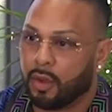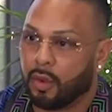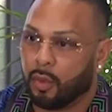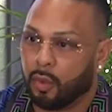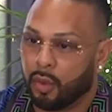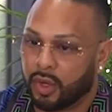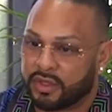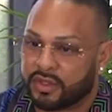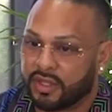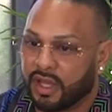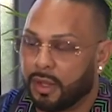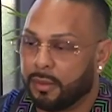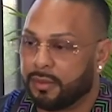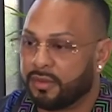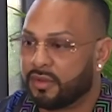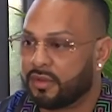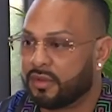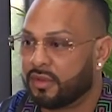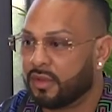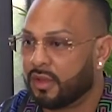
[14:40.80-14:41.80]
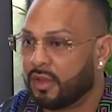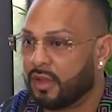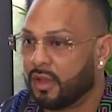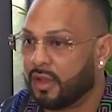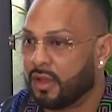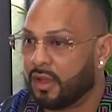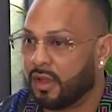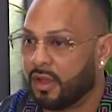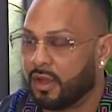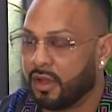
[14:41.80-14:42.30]
What types
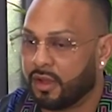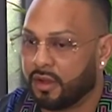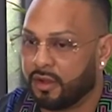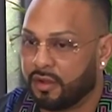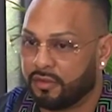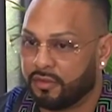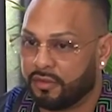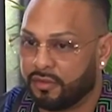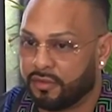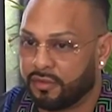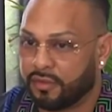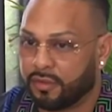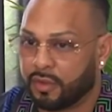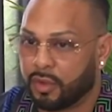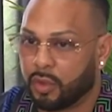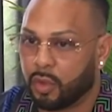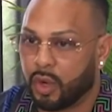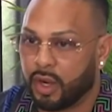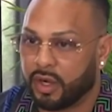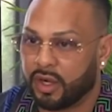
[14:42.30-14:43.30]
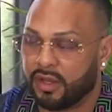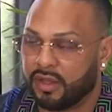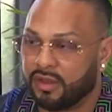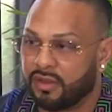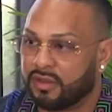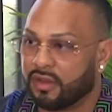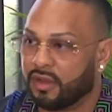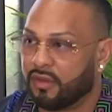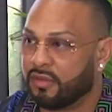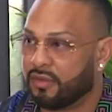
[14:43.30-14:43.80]
of
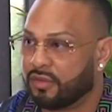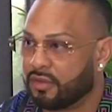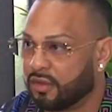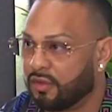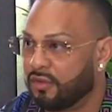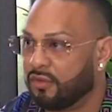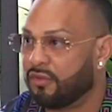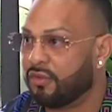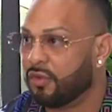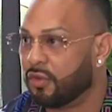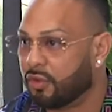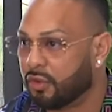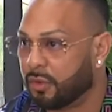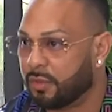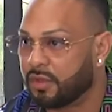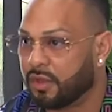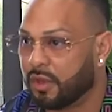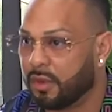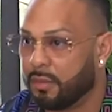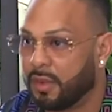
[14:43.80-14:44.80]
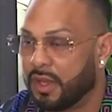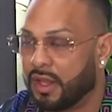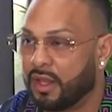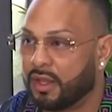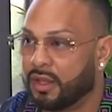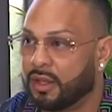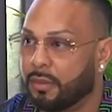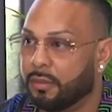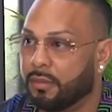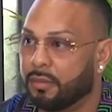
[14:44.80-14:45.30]
quantities of certain food groups are
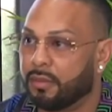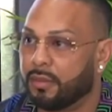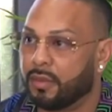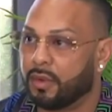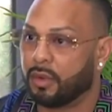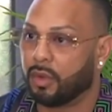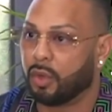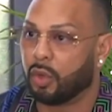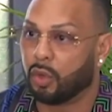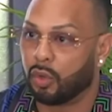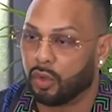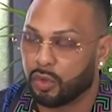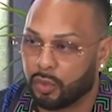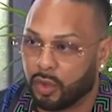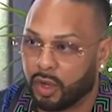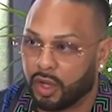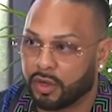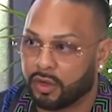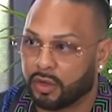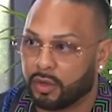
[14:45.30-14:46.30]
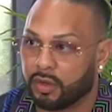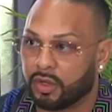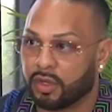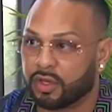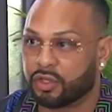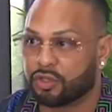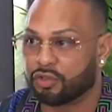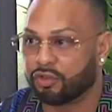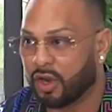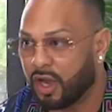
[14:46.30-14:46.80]
making them hold water or
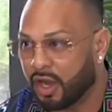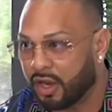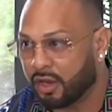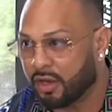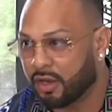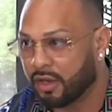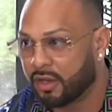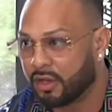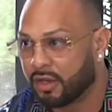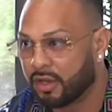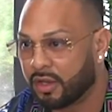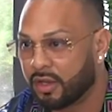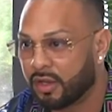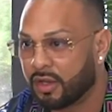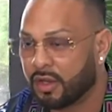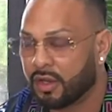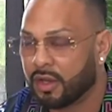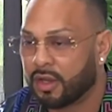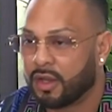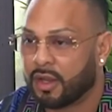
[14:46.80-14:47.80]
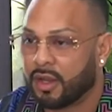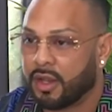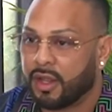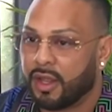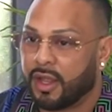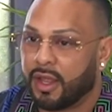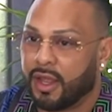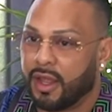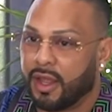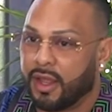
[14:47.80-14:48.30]
look drier?
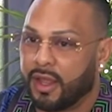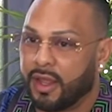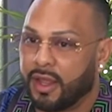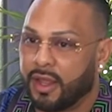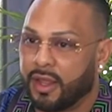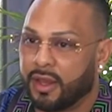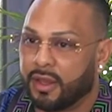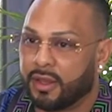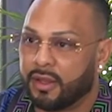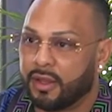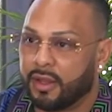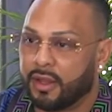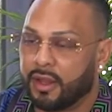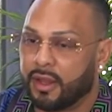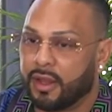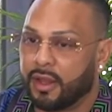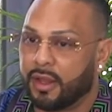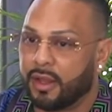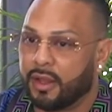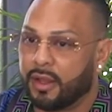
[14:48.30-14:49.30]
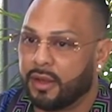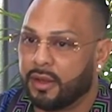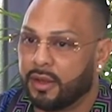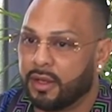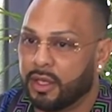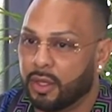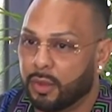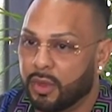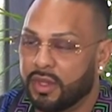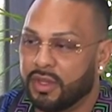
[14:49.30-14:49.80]
And
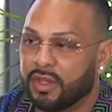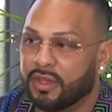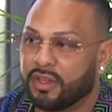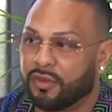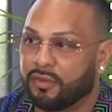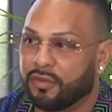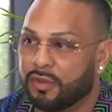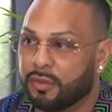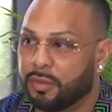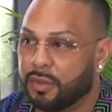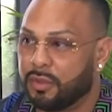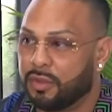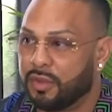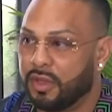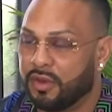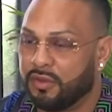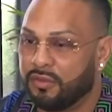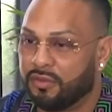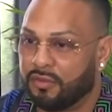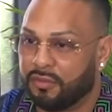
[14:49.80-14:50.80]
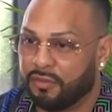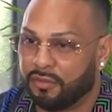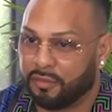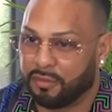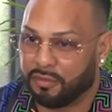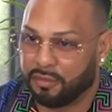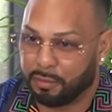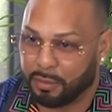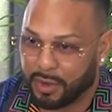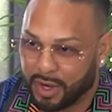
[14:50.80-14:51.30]
knowing the difference between
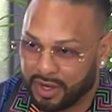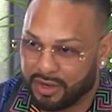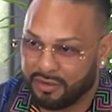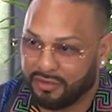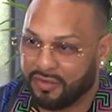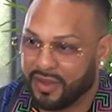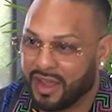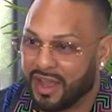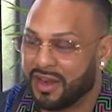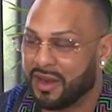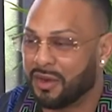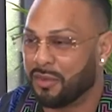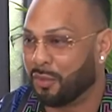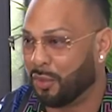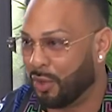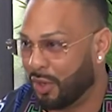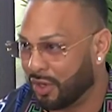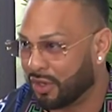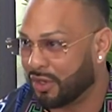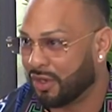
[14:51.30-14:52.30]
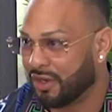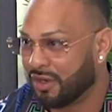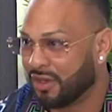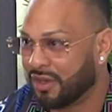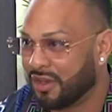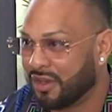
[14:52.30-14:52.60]
body fat and water,